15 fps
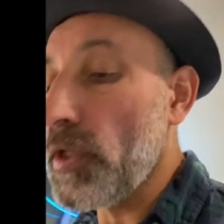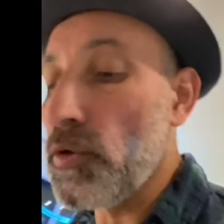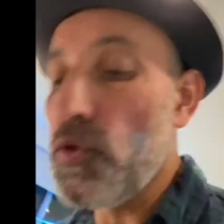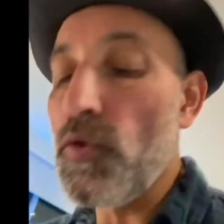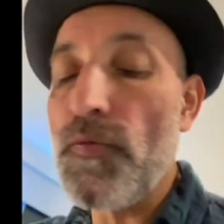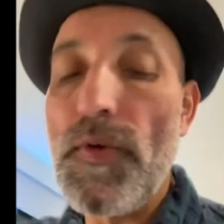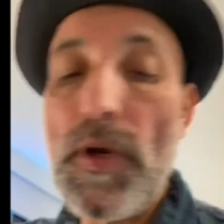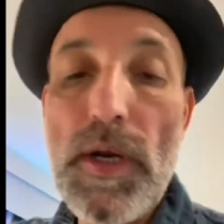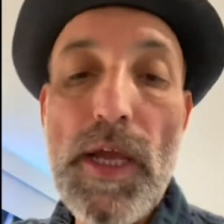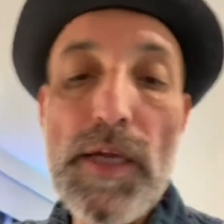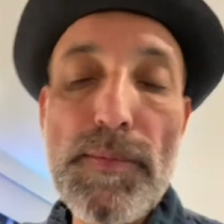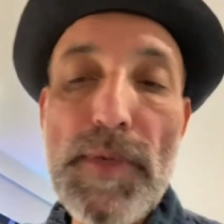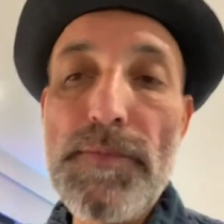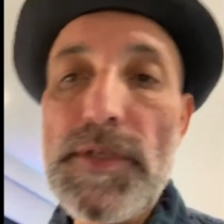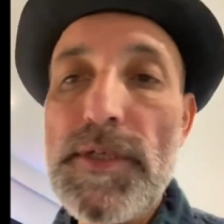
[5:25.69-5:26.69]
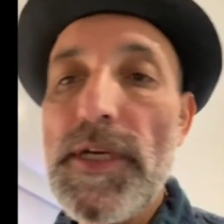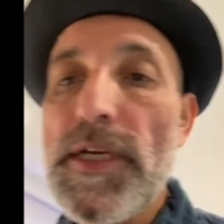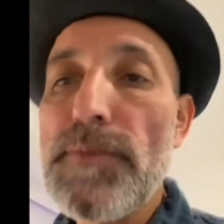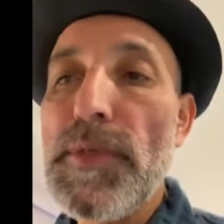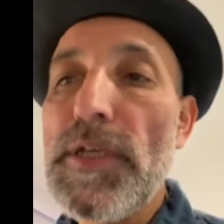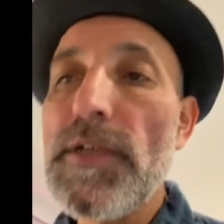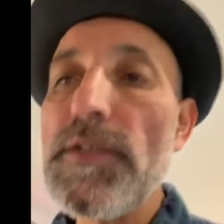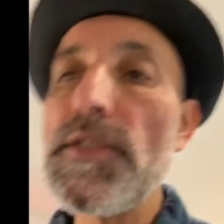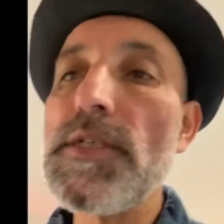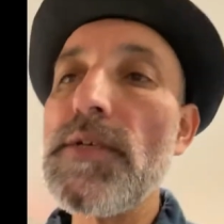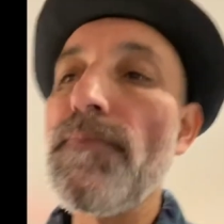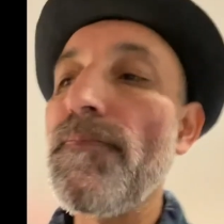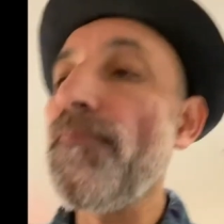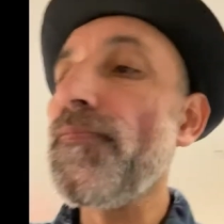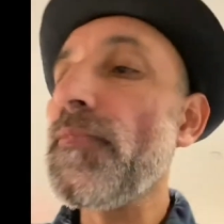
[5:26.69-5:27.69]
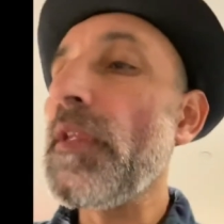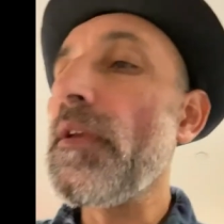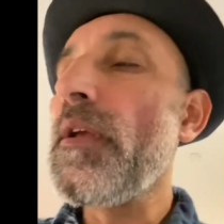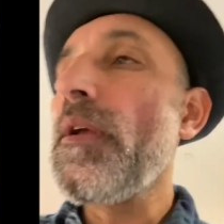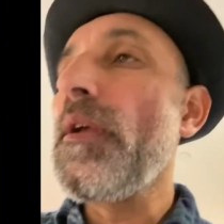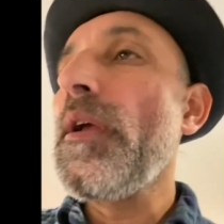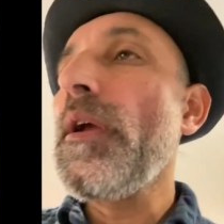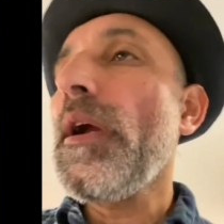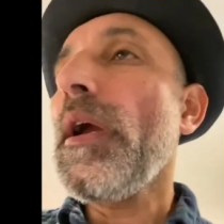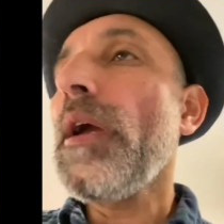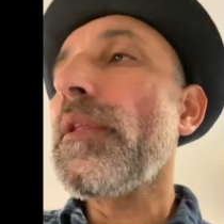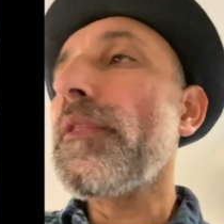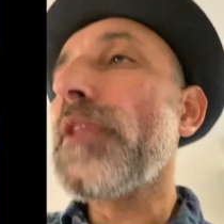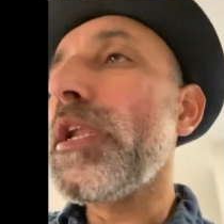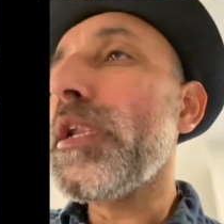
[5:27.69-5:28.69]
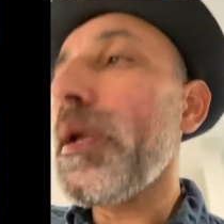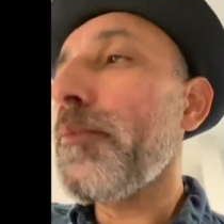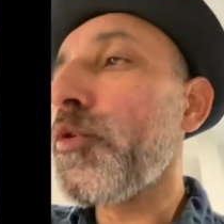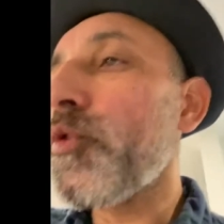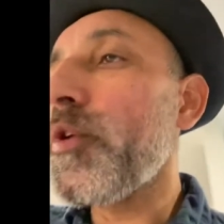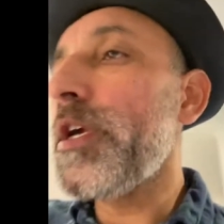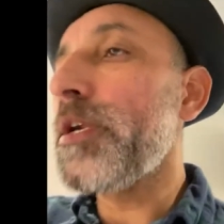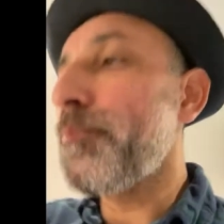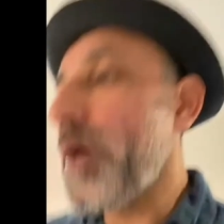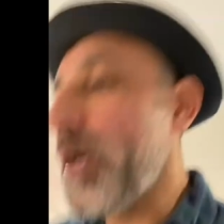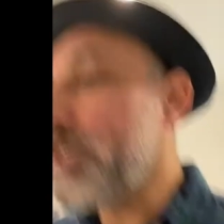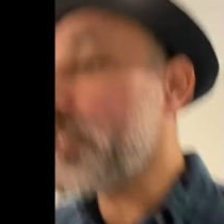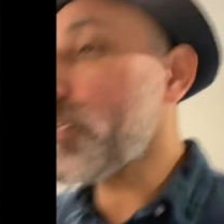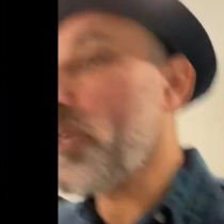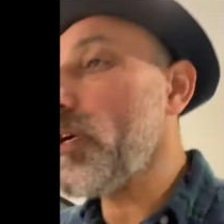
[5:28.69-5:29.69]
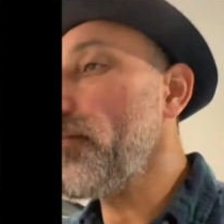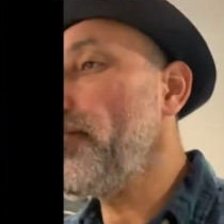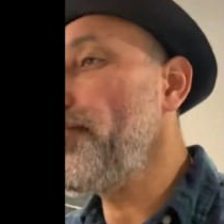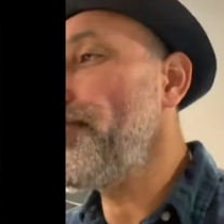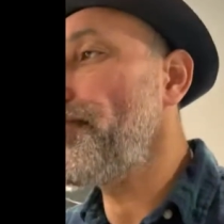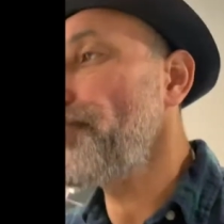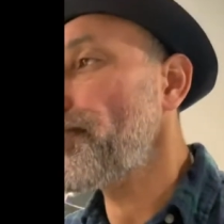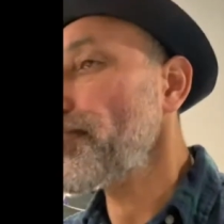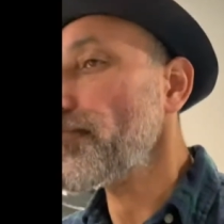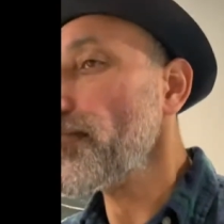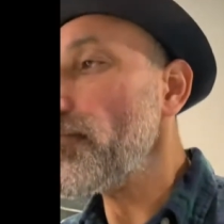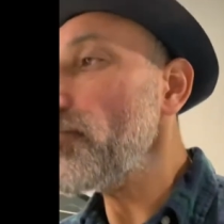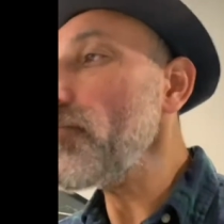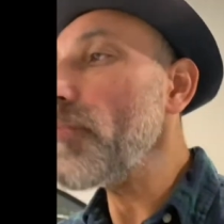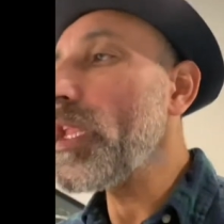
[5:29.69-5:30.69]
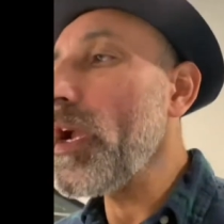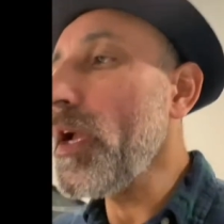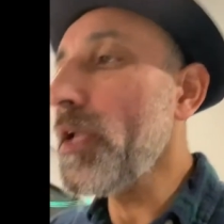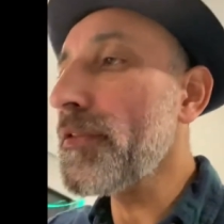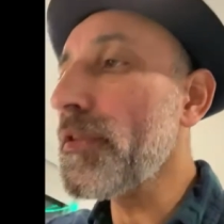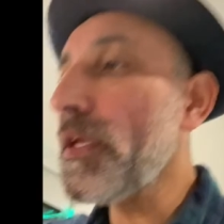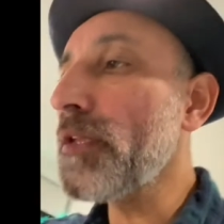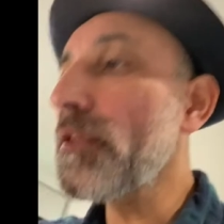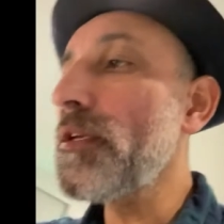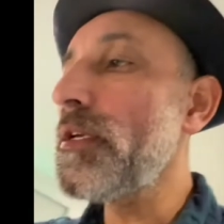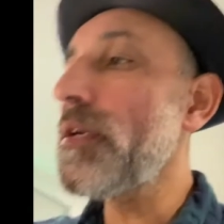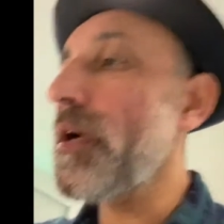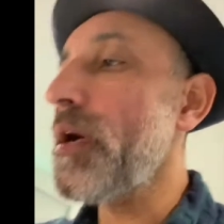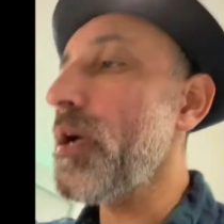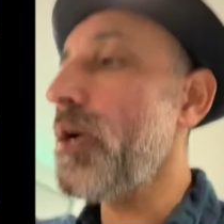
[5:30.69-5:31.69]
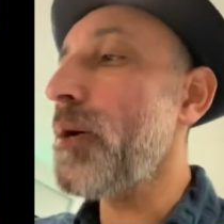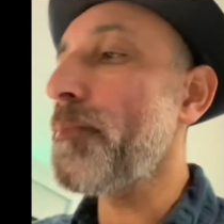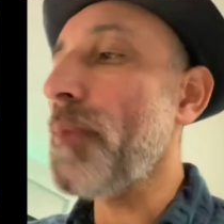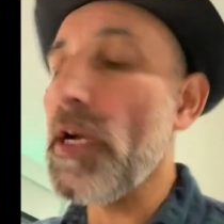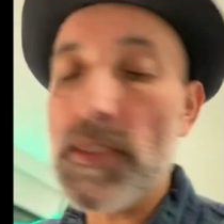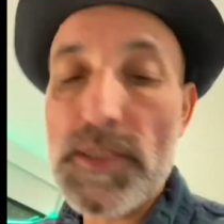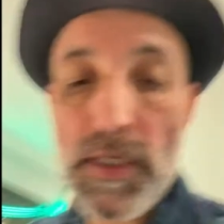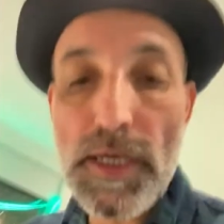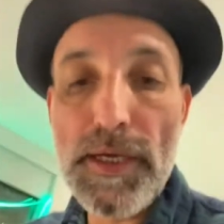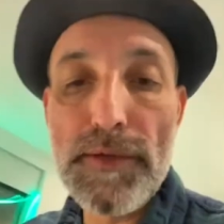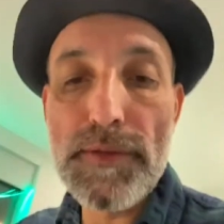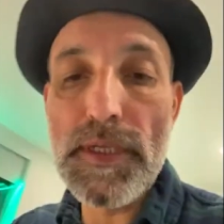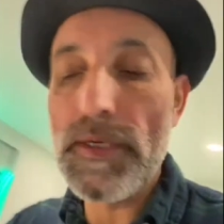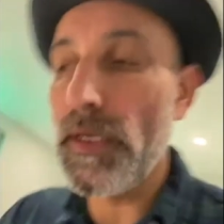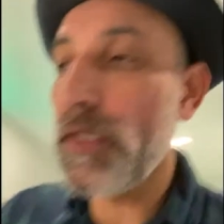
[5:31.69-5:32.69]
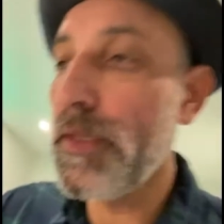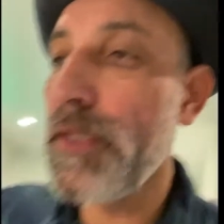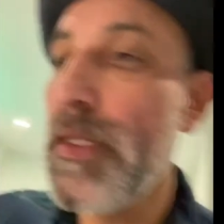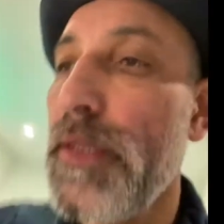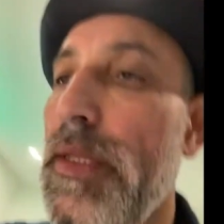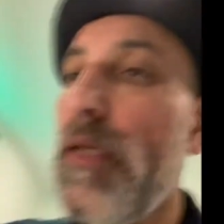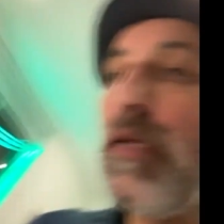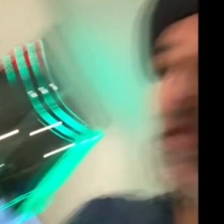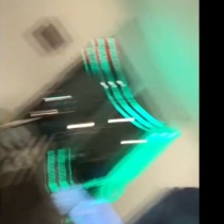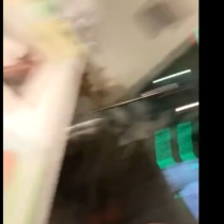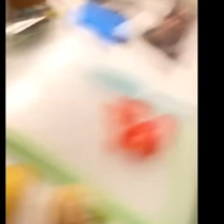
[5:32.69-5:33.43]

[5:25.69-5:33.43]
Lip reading: cook for like maybe 8 minutes, and then I'm going to add pasta, and then the pasta and then the